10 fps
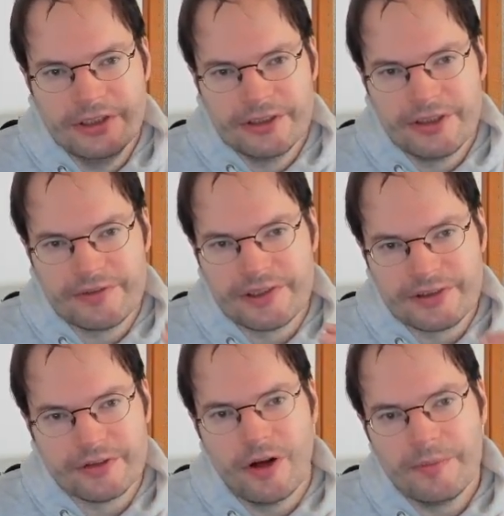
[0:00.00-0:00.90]
gives us
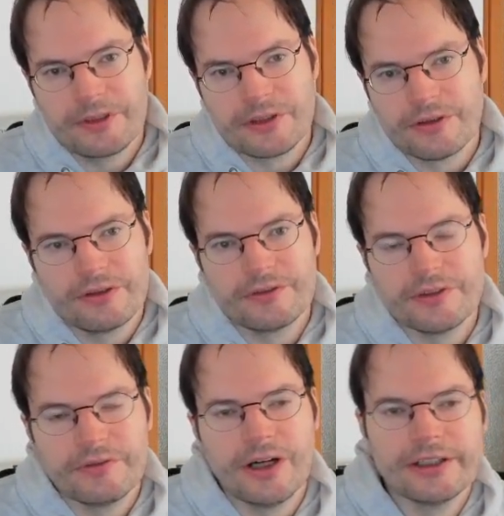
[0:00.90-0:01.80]
an option of
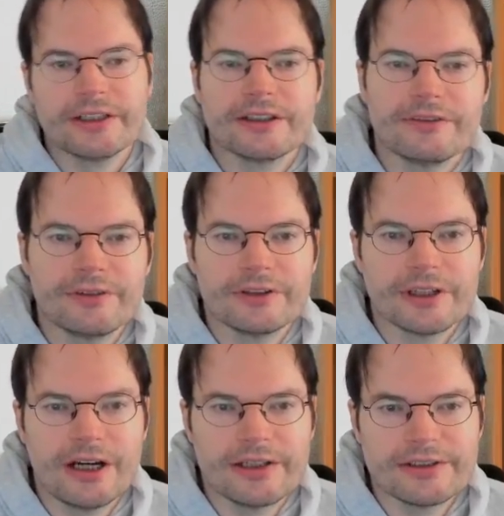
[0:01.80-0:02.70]
defining different
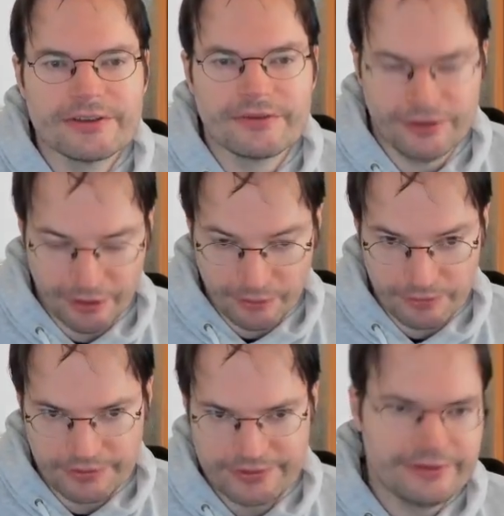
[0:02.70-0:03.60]
kinds of
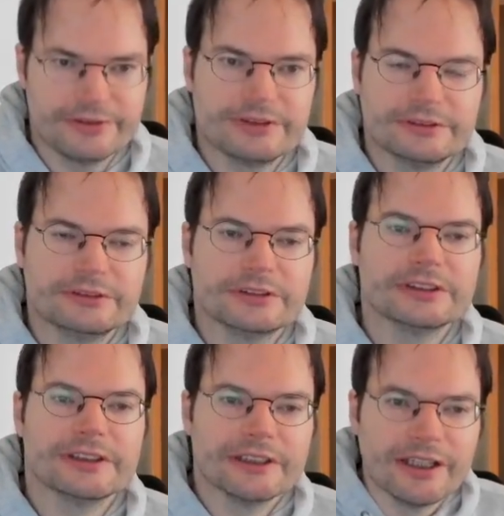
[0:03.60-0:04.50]
nodes,
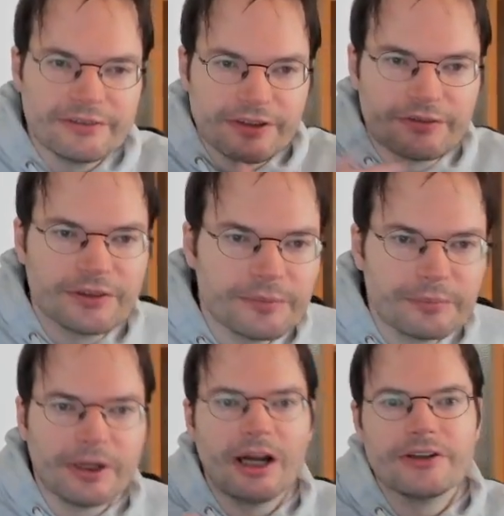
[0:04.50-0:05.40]
right, that have different
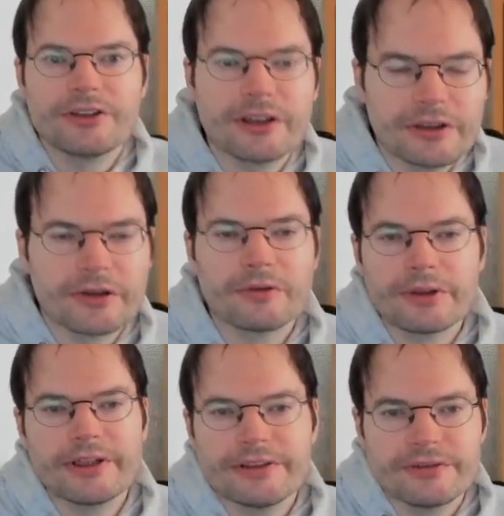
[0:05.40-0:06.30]
branching
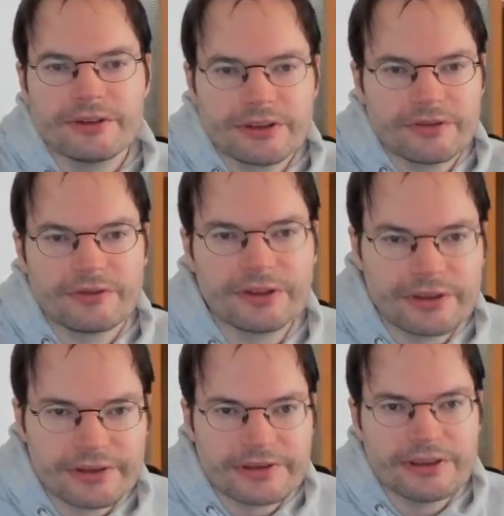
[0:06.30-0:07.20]
degrees or
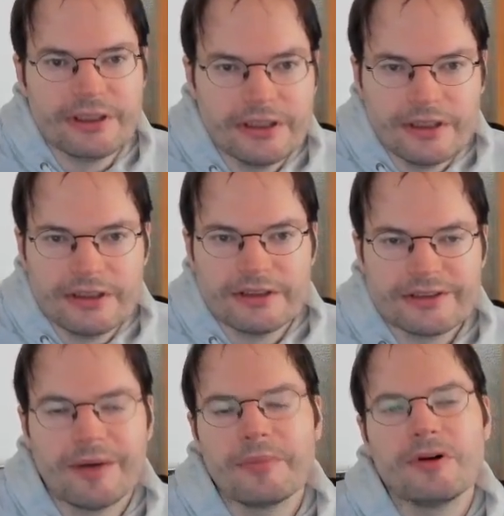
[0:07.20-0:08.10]
different
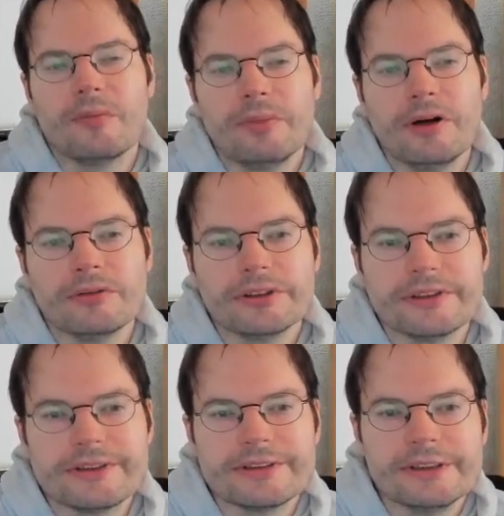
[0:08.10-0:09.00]

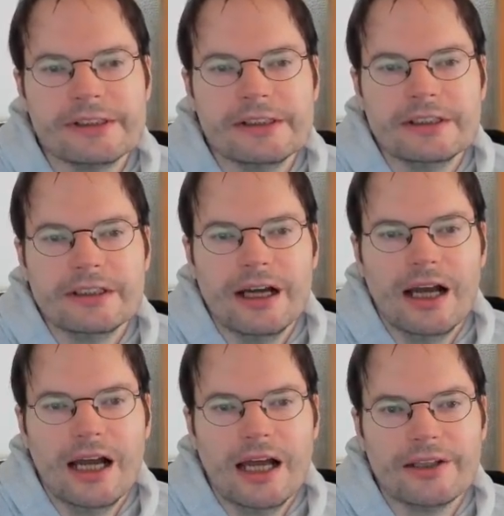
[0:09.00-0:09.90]
subcomponents,
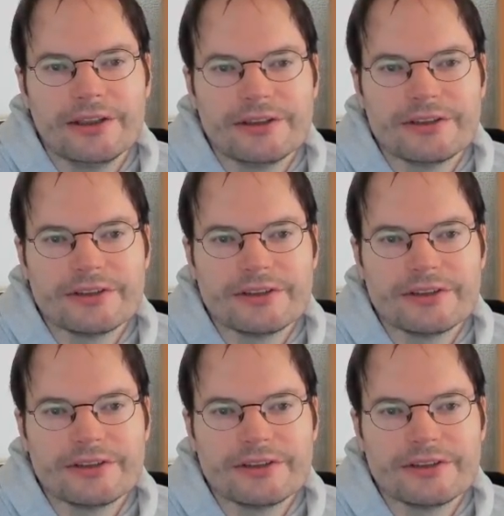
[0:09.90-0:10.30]
and